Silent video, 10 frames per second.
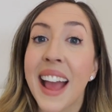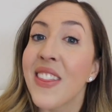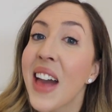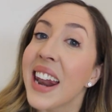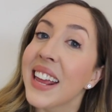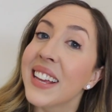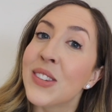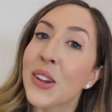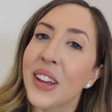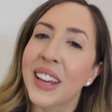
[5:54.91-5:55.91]
and that
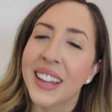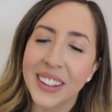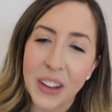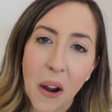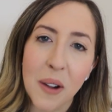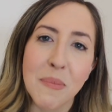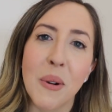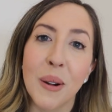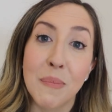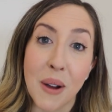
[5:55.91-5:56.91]
is
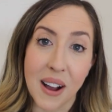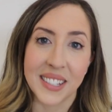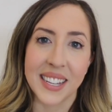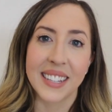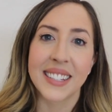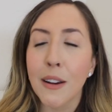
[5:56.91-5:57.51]
cardboard boxes.